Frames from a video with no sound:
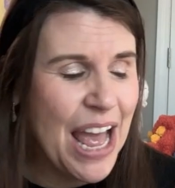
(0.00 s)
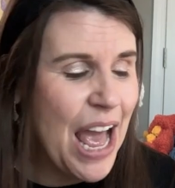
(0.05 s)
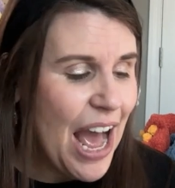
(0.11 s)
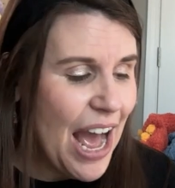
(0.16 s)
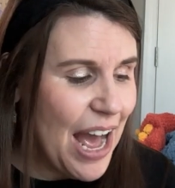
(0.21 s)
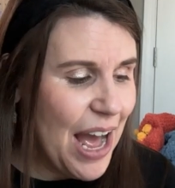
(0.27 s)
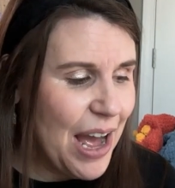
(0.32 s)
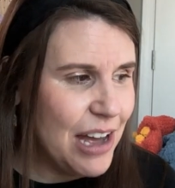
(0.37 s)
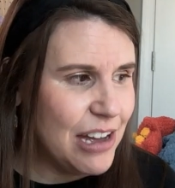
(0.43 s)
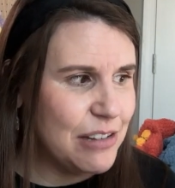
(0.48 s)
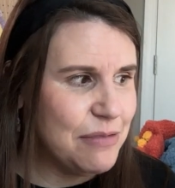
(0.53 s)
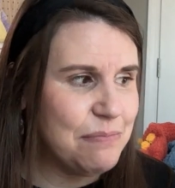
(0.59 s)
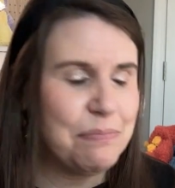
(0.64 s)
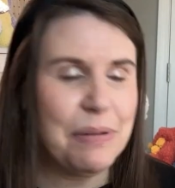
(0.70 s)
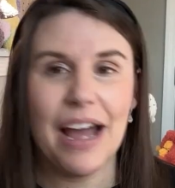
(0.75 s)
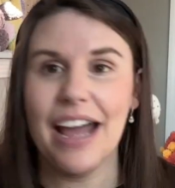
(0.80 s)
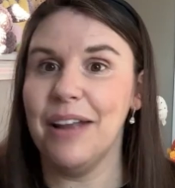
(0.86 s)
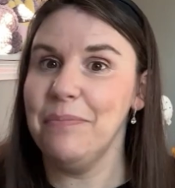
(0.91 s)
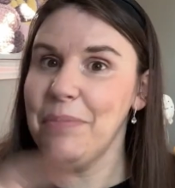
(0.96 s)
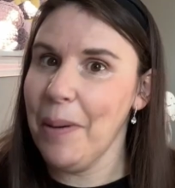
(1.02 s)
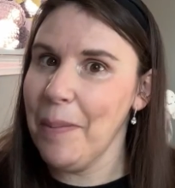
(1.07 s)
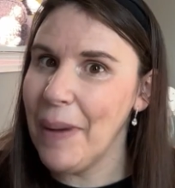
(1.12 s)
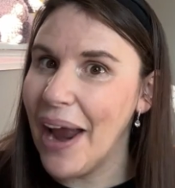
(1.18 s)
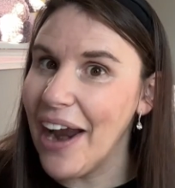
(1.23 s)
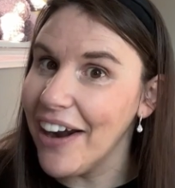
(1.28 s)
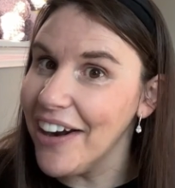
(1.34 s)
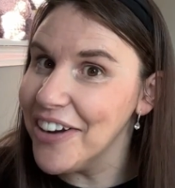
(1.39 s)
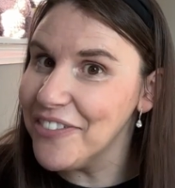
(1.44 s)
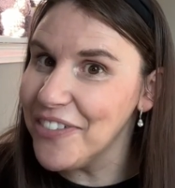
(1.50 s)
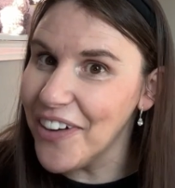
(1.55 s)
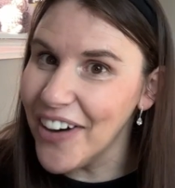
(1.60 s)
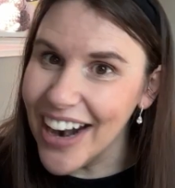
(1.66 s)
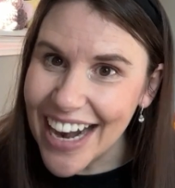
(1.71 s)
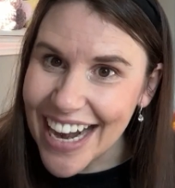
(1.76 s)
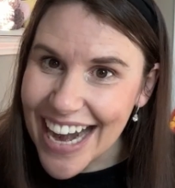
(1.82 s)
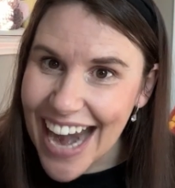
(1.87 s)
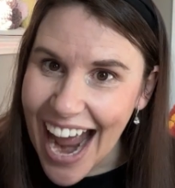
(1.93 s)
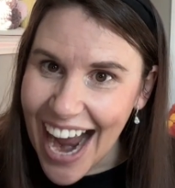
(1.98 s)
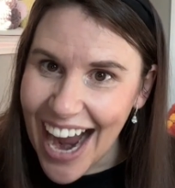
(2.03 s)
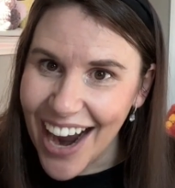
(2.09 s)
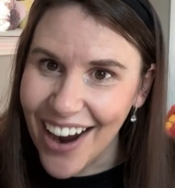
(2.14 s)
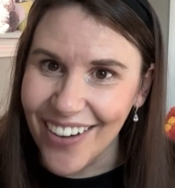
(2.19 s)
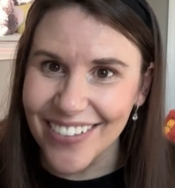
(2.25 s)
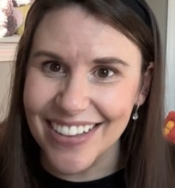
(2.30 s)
but preparing for it now.